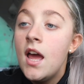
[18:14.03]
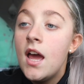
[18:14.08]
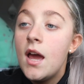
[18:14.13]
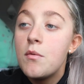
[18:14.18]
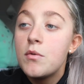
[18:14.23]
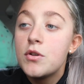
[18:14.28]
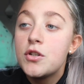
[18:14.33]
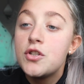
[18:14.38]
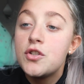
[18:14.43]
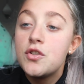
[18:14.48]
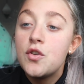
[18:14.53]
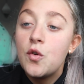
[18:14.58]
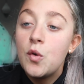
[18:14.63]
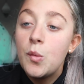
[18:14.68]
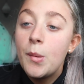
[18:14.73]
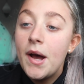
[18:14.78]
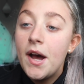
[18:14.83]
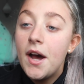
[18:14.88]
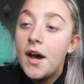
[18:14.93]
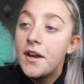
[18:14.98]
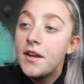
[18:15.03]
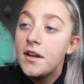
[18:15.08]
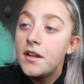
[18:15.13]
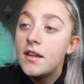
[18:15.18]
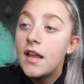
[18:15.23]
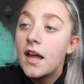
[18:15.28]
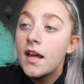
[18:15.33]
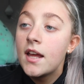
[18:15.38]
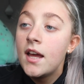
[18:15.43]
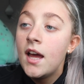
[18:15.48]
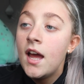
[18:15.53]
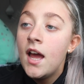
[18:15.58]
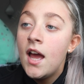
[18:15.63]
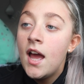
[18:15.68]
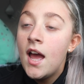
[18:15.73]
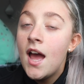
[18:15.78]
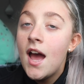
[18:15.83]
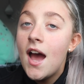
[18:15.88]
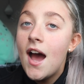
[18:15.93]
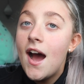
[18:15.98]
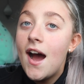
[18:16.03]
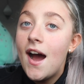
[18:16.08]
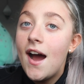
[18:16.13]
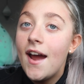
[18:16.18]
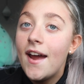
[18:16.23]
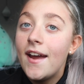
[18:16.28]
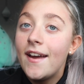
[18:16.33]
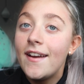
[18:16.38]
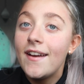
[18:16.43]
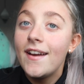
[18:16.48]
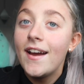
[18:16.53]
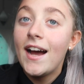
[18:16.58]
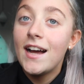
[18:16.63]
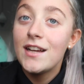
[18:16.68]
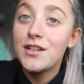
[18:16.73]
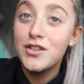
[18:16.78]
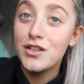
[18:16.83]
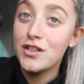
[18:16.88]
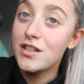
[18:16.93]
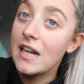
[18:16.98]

It was so bad. Like, as you